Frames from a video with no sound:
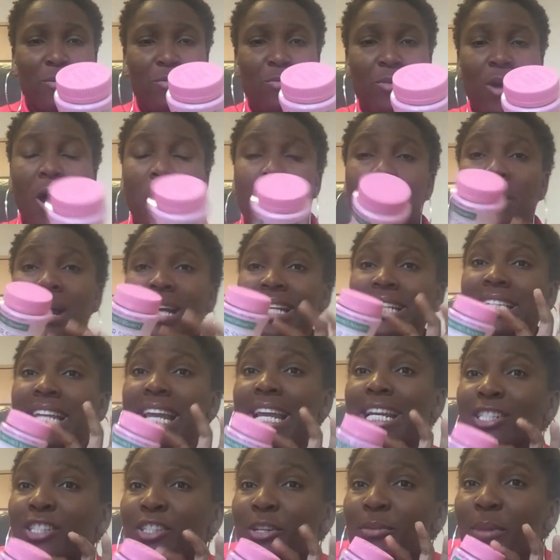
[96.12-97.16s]
wow, my
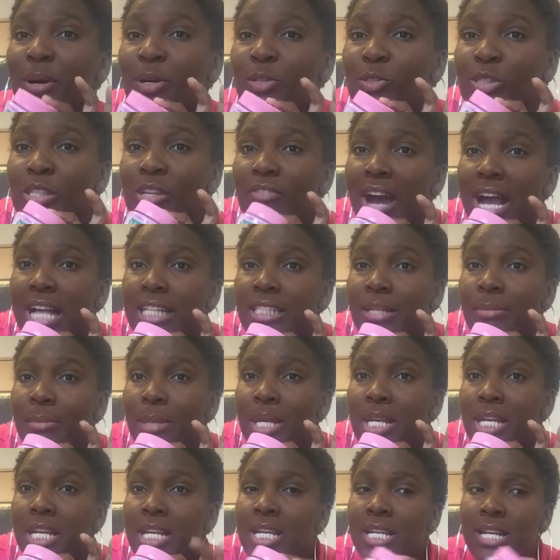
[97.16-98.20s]
nature bounty
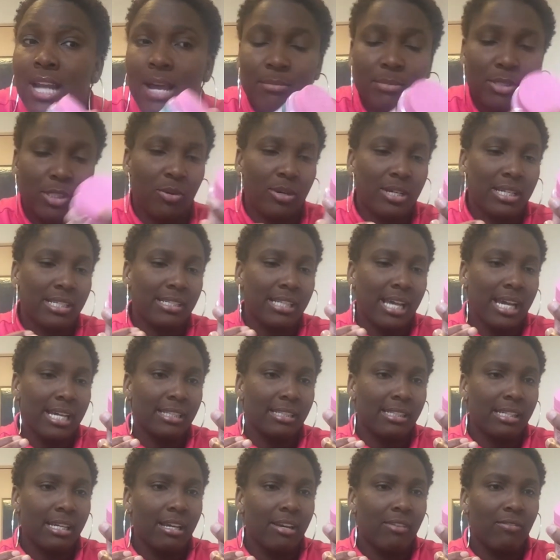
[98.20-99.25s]
vitamin. I'm so
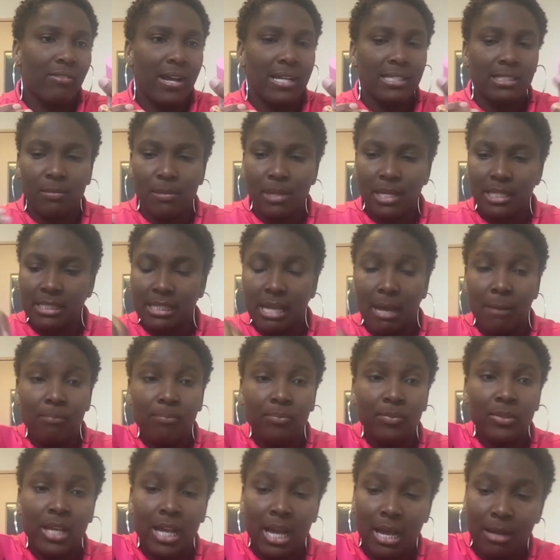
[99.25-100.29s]
excited. Vitamins. Uh,
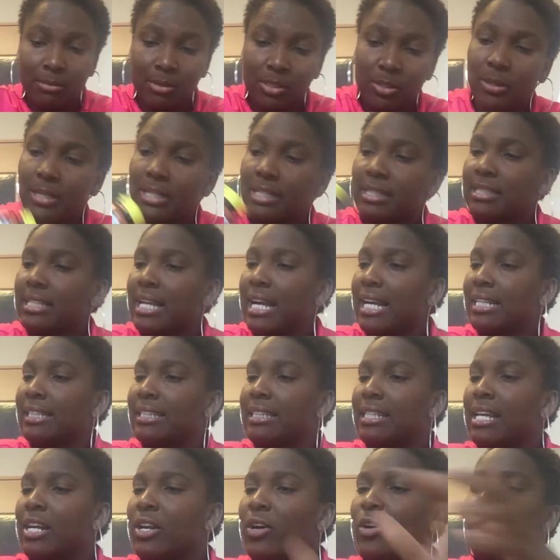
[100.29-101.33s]
I'm so
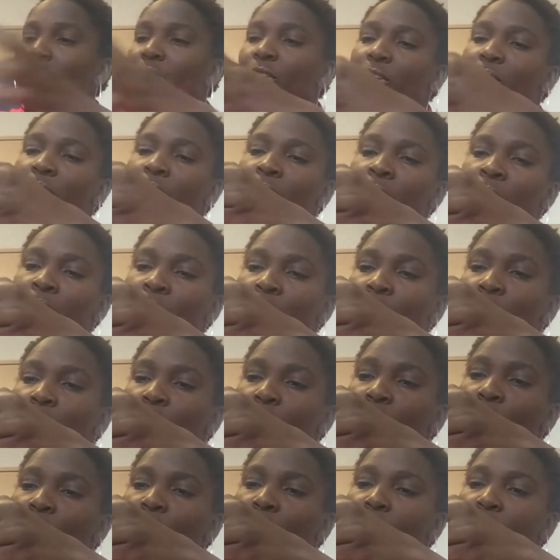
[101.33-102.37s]
excited.
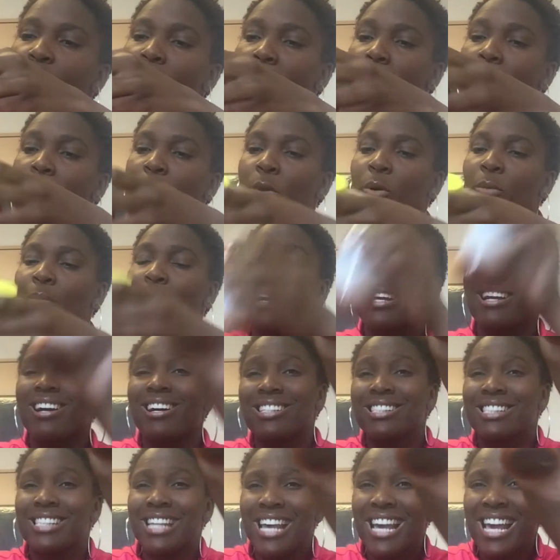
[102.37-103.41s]
Oh, my
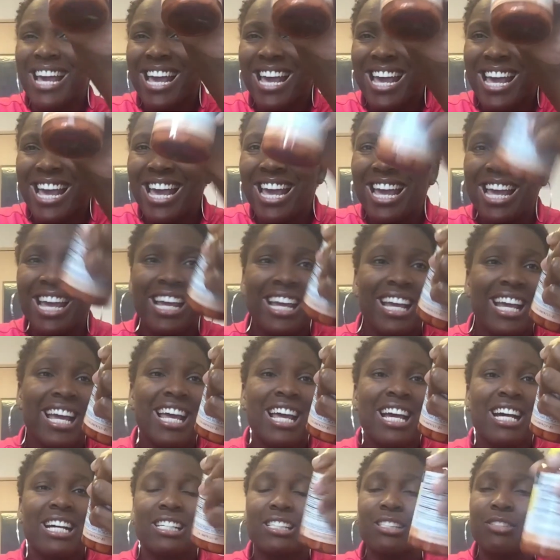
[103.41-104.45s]
probiotic.
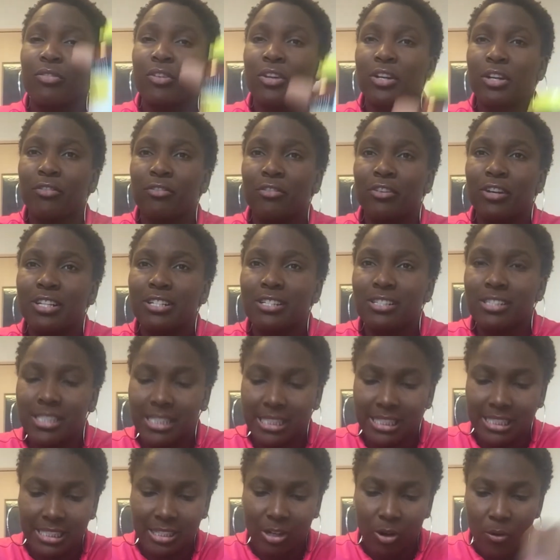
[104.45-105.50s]
Acidophilus.
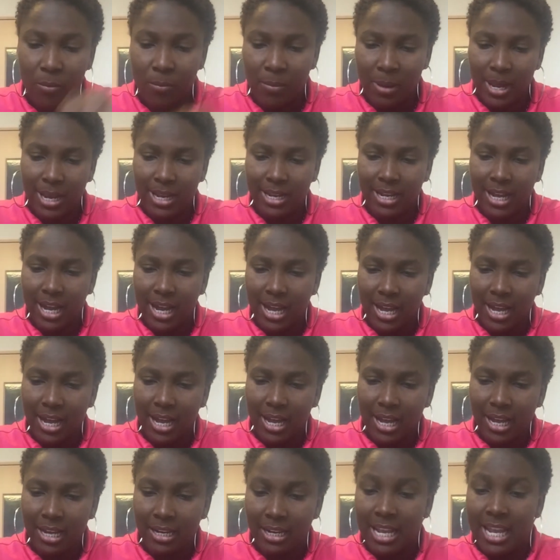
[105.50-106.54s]
Oh my
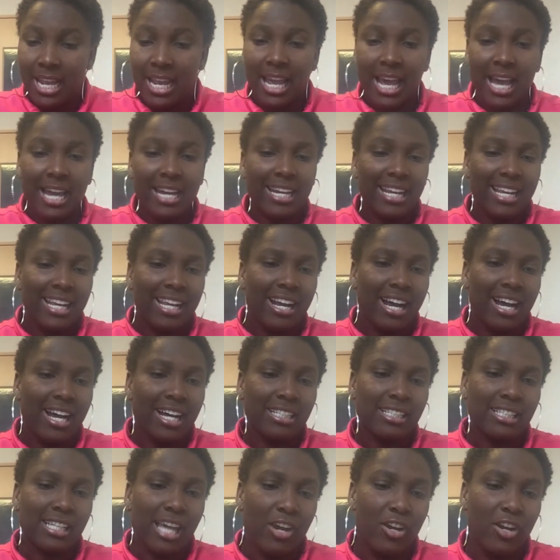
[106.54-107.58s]
god. And I
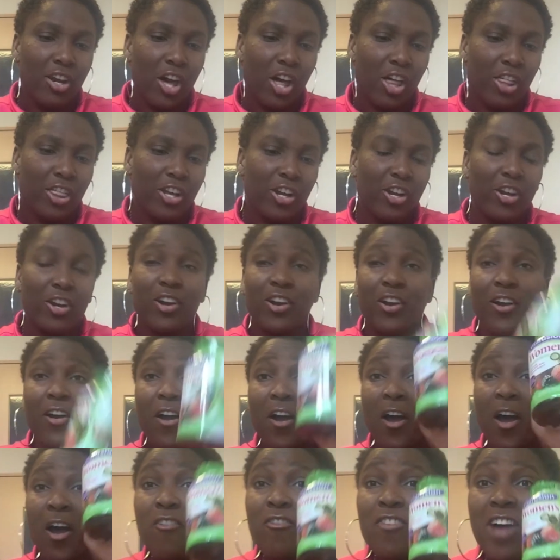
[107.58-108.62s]
got another
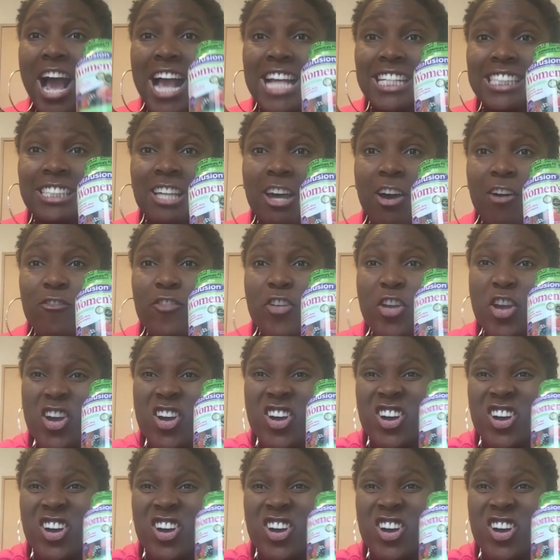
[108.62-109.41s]
Vitafusion.